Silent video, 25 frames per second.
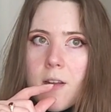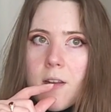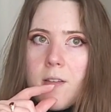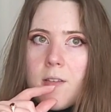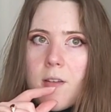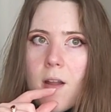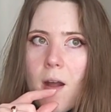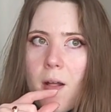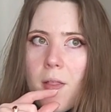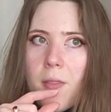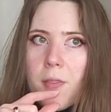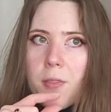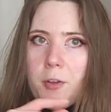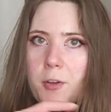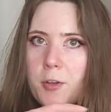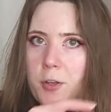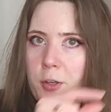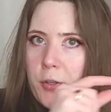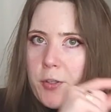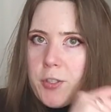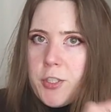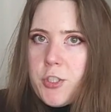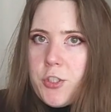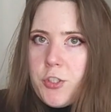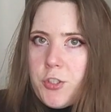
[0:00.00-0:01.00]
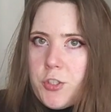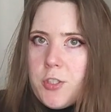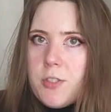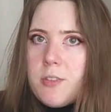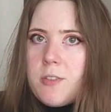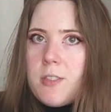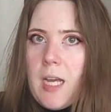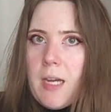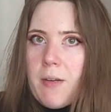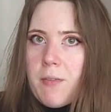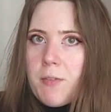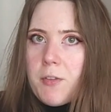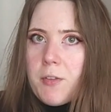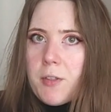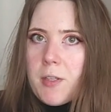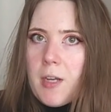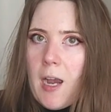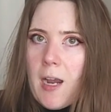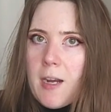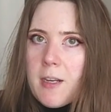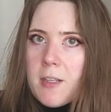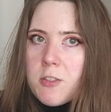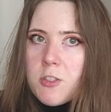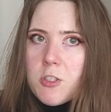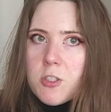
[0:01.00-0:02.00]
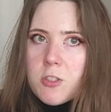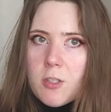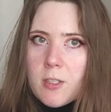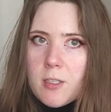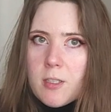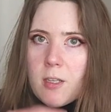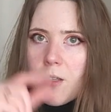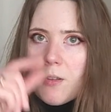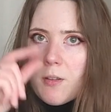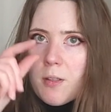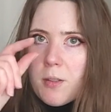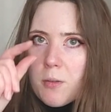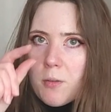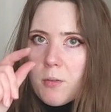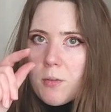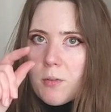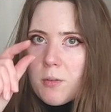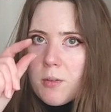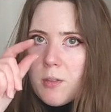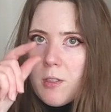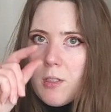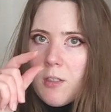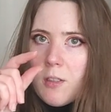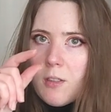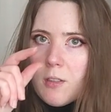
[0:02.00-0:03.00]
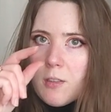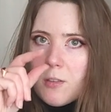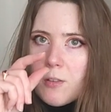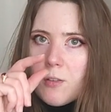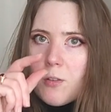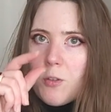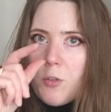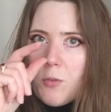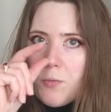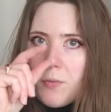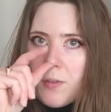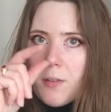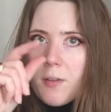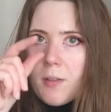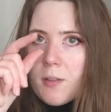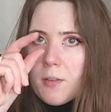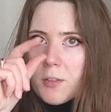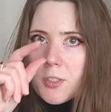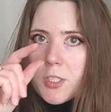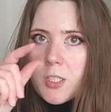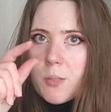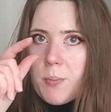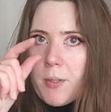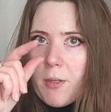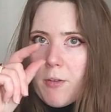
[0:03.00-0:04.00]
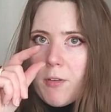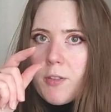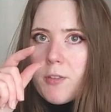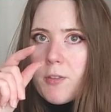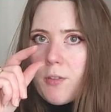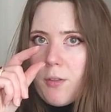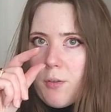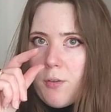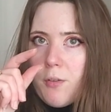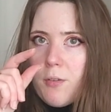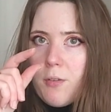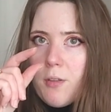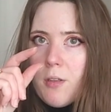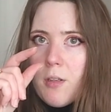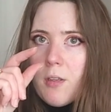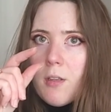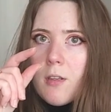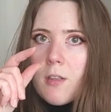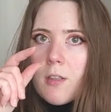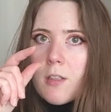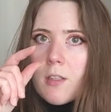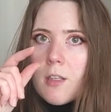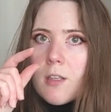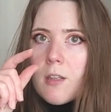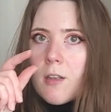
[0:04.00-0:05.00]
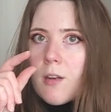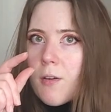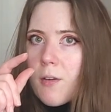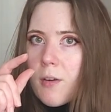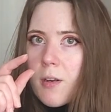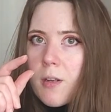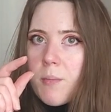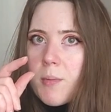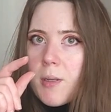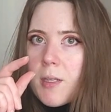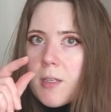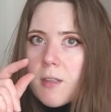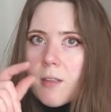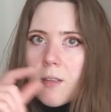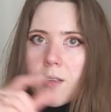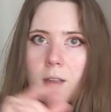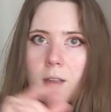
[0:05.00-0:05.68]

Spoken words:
not the Christian devil, kind of just a little goofy little spirit dude. You know what I mean?